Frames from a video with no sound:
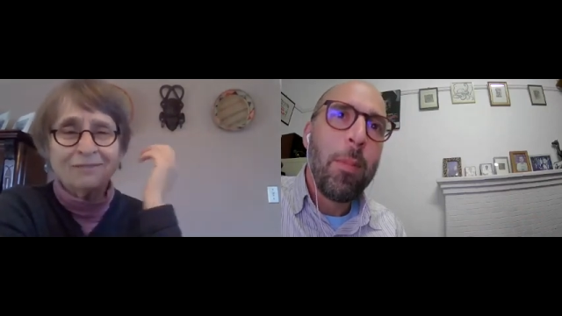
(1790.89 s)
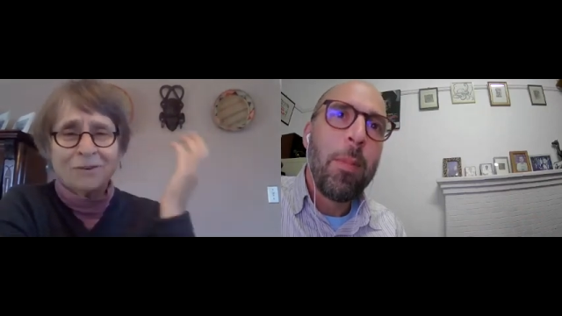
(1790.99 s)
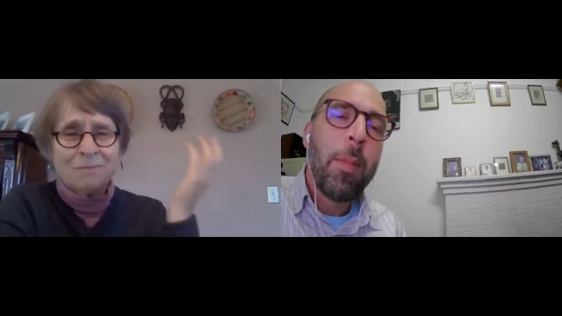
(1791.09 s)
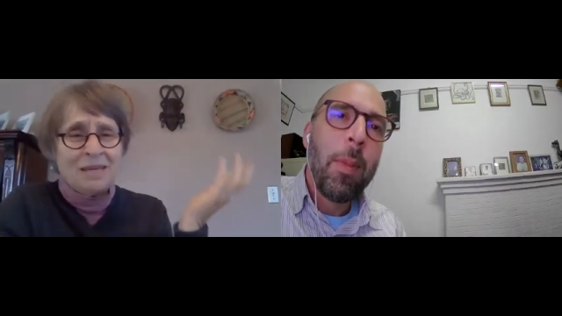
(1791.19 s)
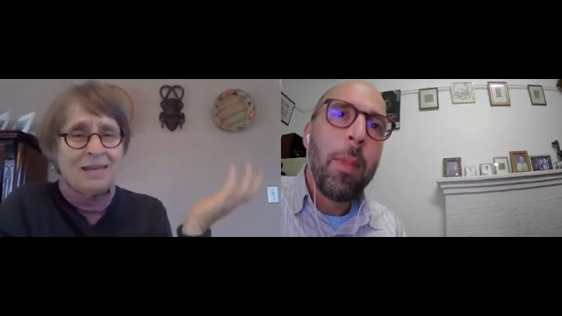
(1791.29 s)
Speaker 1: For
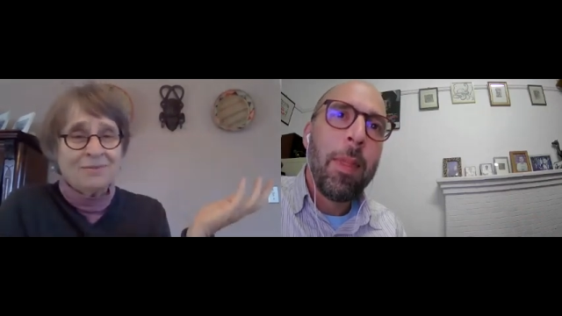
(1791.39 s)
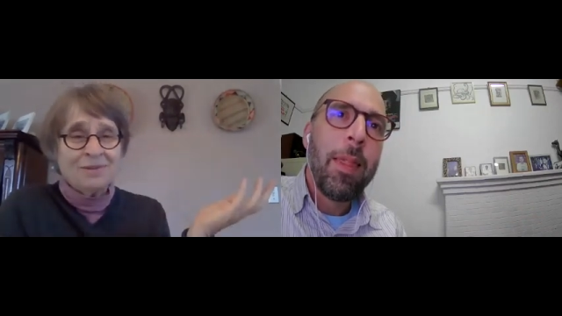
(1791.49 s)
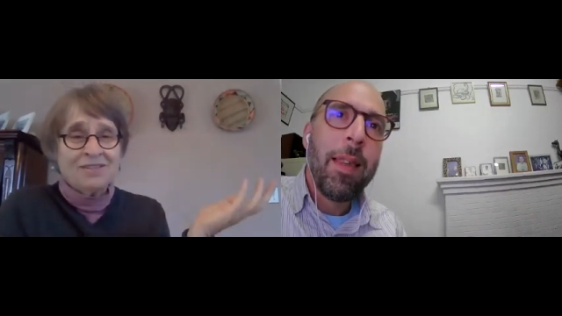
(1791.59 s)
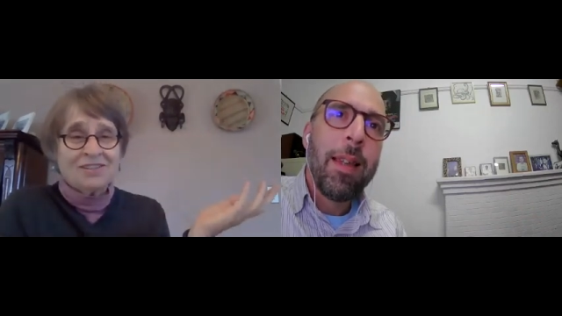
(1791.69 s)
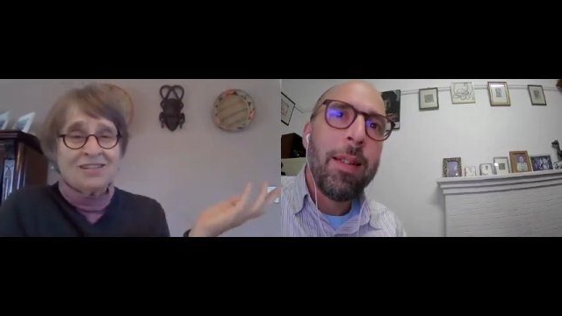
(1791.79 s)
me, it was
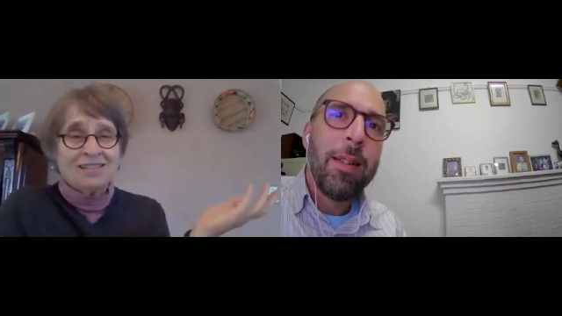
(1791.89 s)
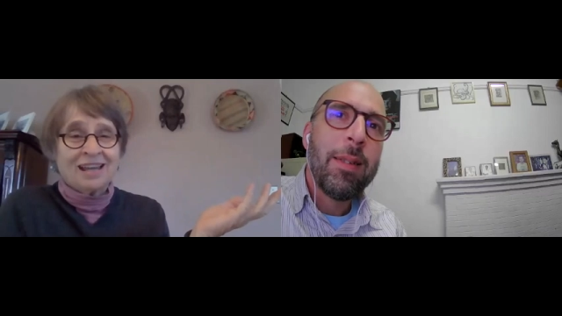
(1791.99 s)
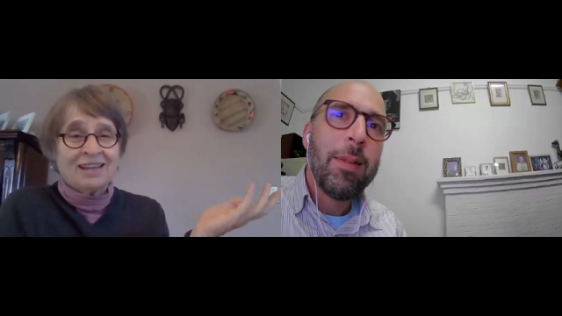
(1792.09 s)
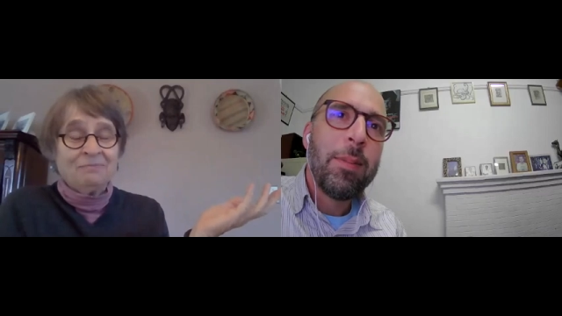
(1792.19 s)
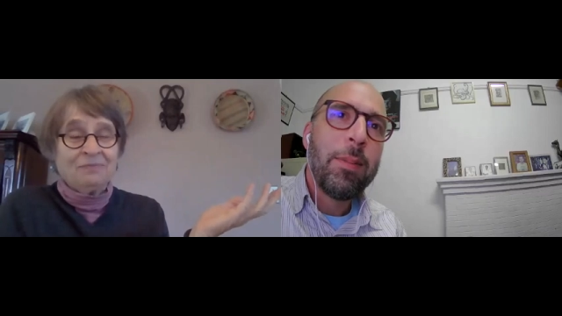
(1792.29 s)
just like
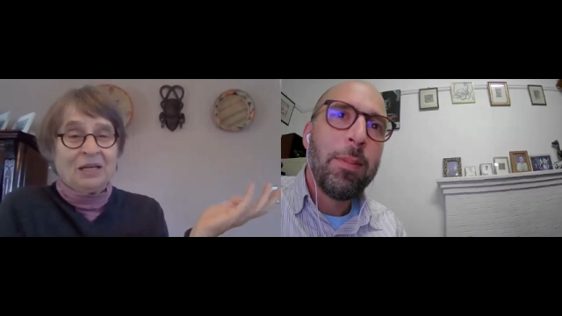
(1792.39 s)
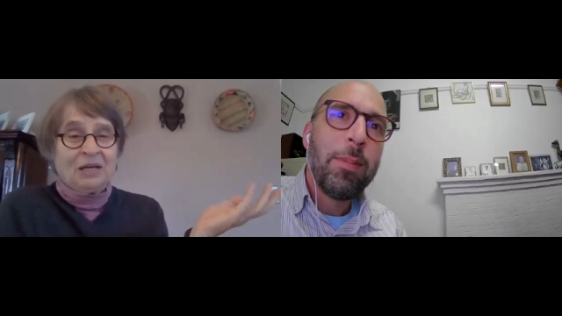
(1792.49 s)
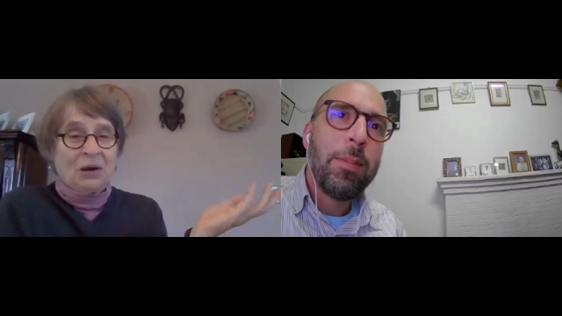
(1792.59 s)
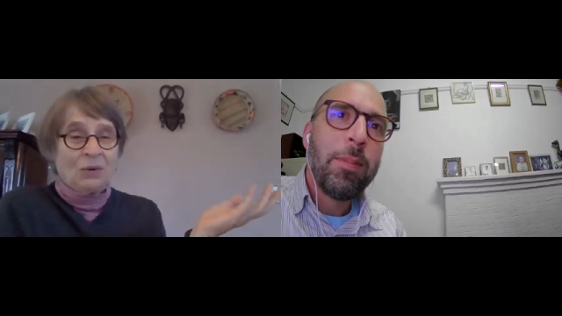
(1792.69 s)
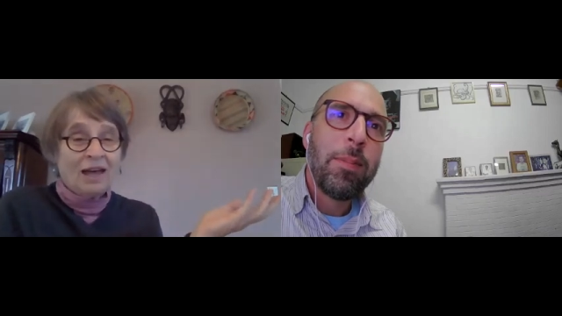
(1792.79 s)

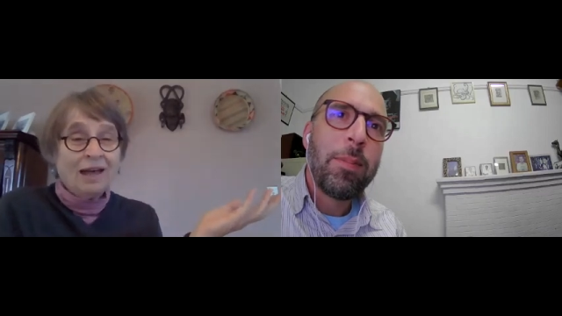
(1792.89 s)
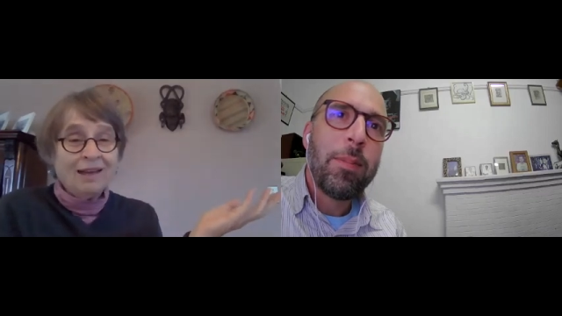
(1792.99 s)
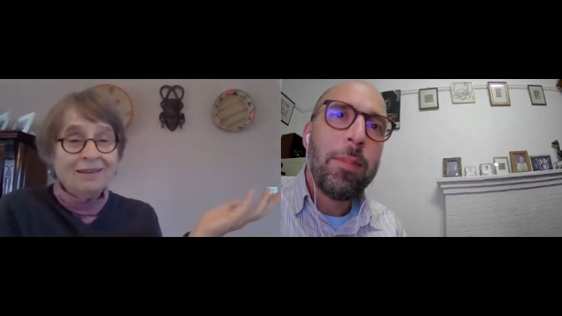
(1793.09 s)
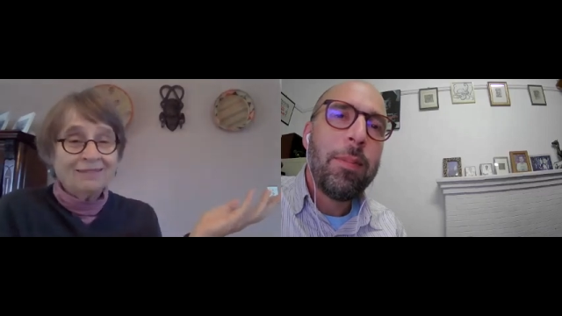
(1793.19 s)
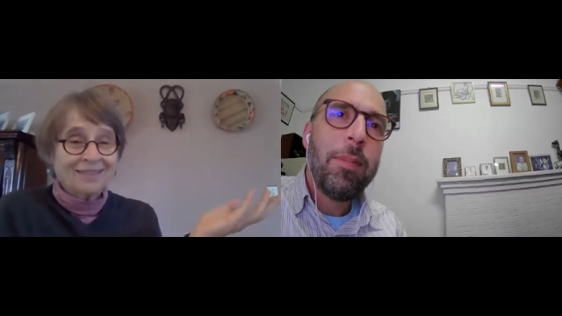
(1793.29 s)
okay,
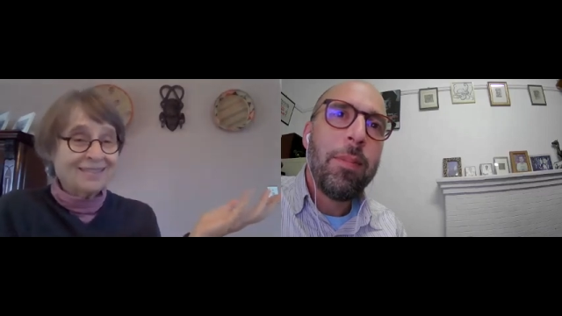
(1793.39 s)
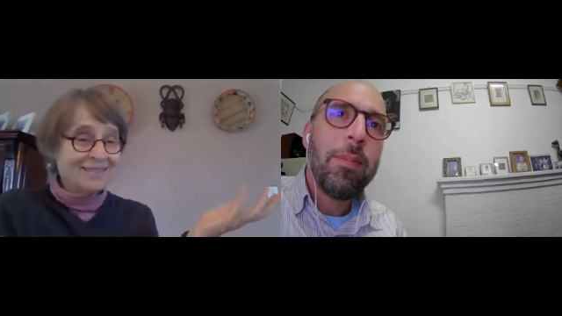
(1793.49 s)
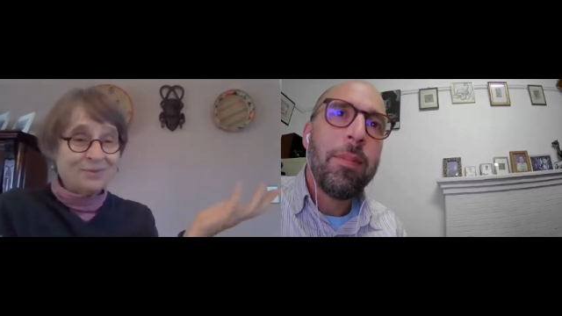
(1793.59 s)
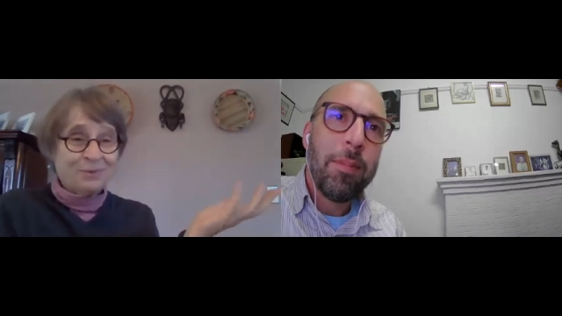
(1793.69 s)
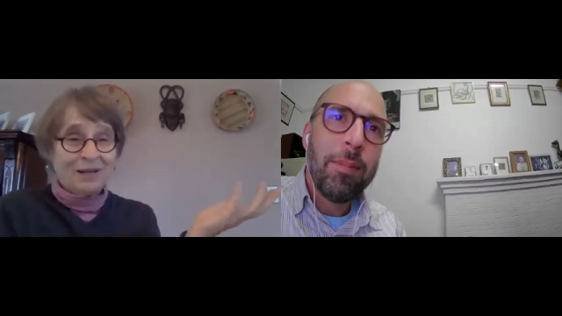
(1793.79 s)
this is
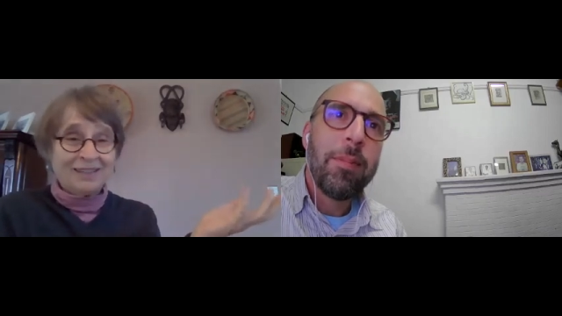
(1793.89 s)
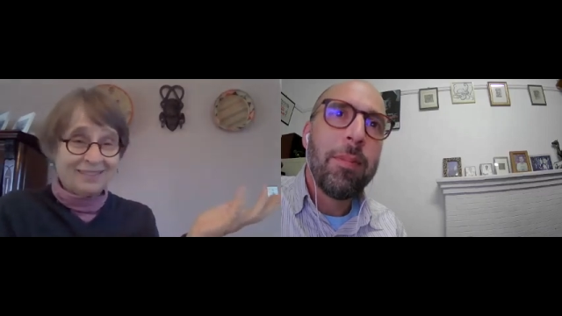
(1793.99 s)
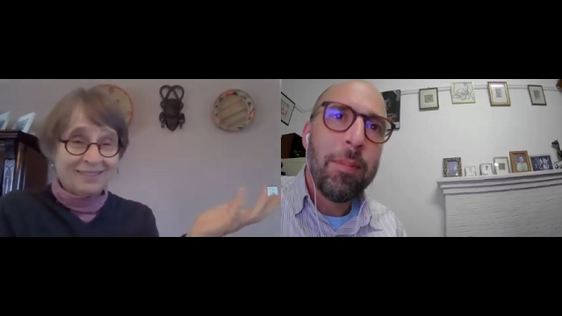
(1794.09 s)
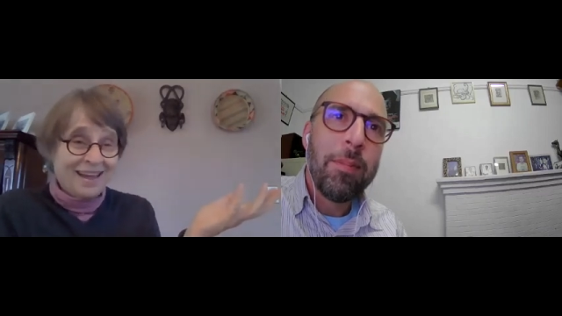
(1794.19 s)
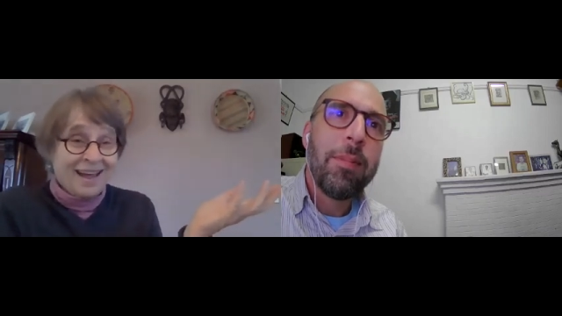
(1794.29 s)
what's
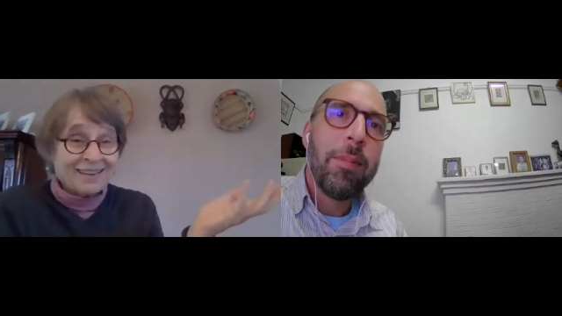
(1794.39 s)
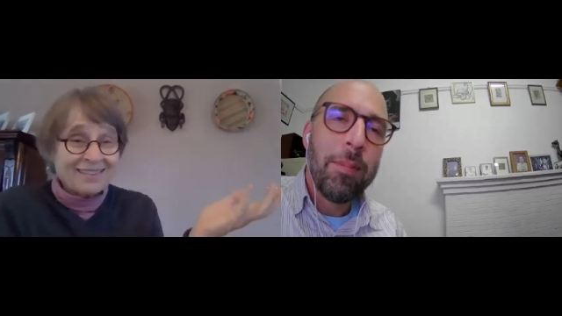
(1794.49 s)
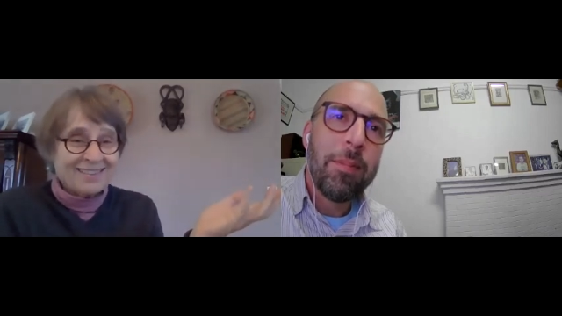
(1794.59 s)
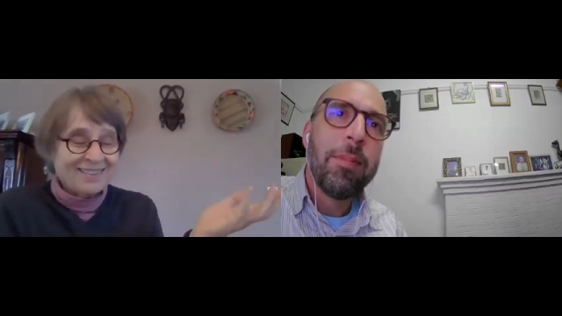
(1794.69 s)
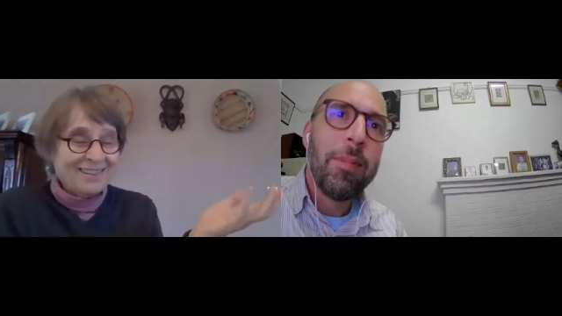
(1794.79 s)

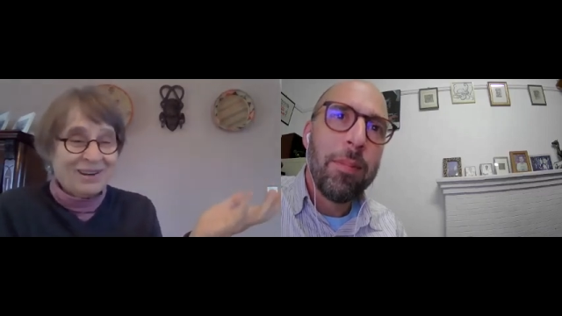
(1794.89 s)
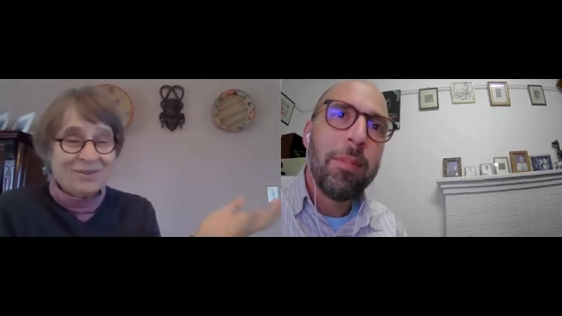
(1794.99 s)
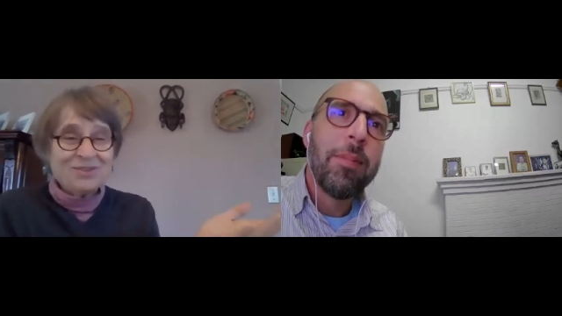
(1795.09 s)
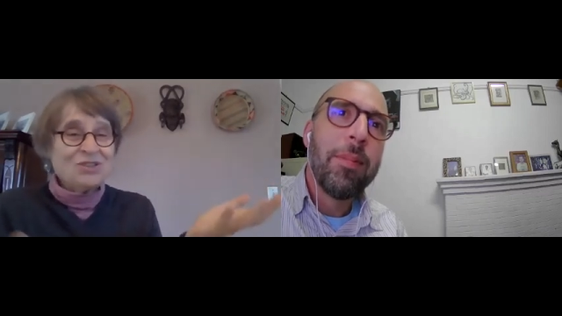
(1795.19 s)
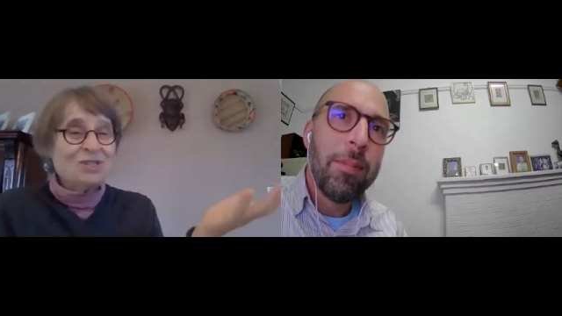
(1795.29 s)
next. You know, it's
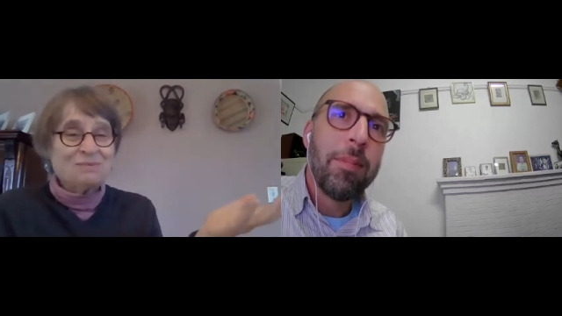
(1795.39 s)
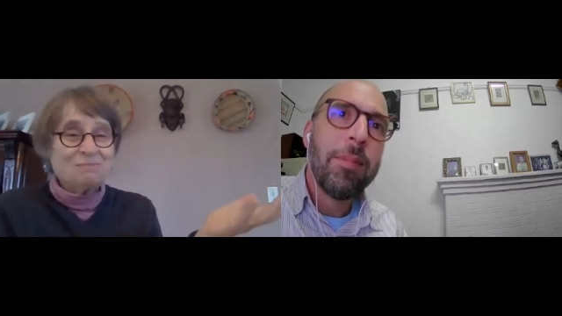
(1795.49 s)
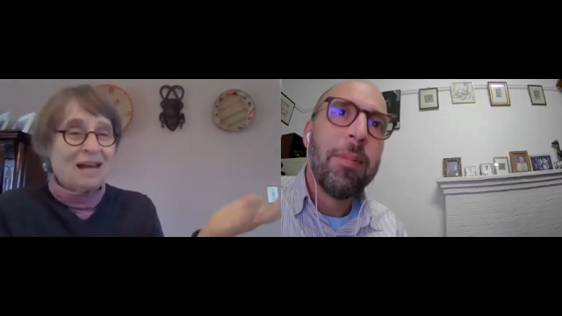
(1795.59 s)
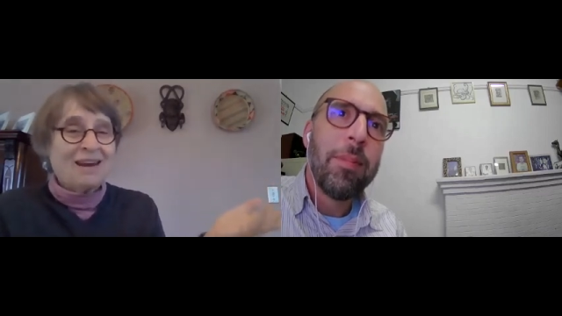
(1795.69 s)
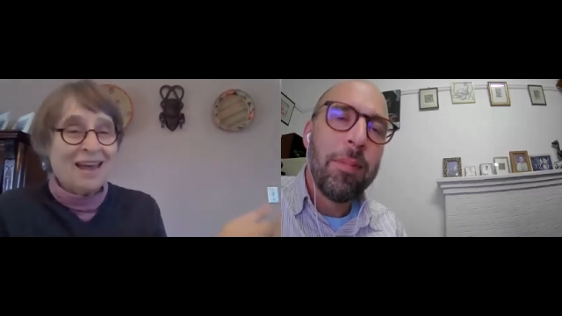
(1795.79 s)
just my
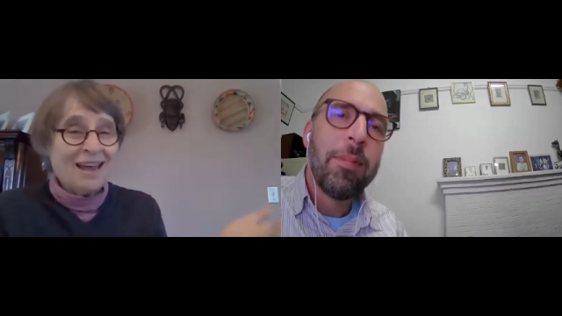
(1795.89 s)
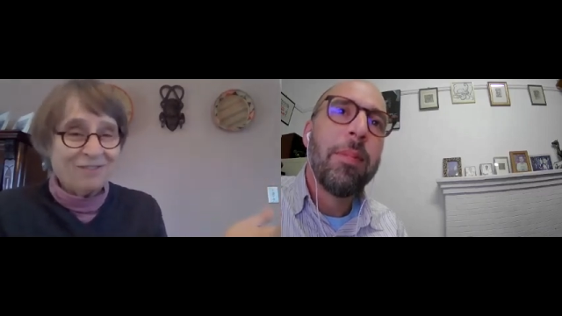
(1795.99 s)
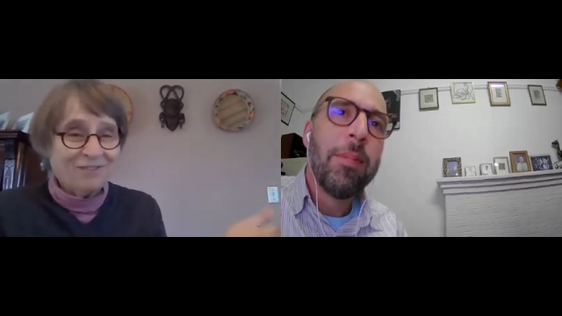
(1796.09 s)
life.